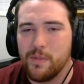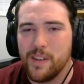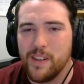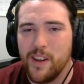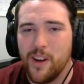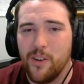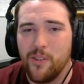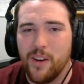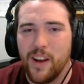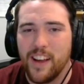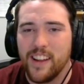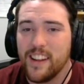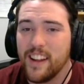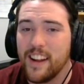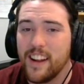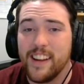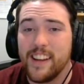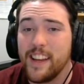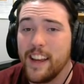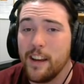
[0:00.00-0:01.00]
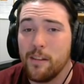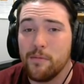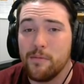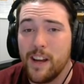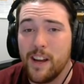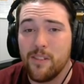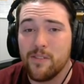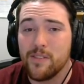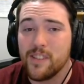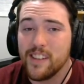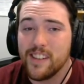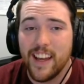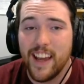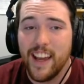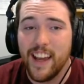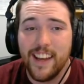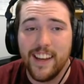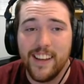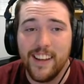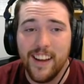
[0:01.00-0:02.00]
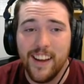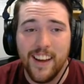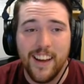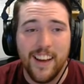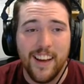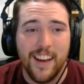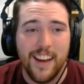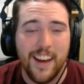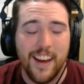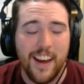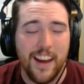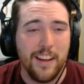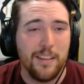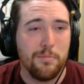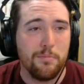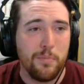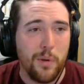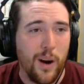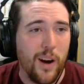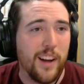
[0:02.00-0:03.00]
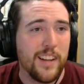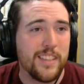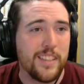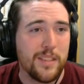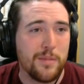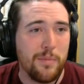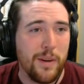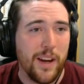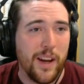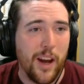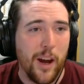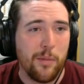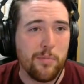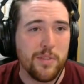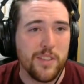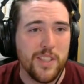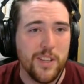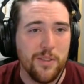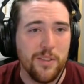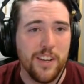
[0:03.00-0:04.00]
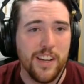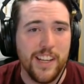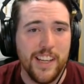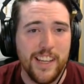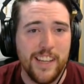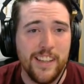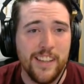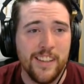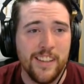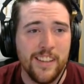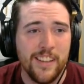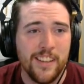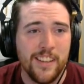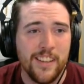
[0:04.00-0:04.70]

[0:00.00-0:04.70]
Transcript: window, and then I came down today and botched my opportunity.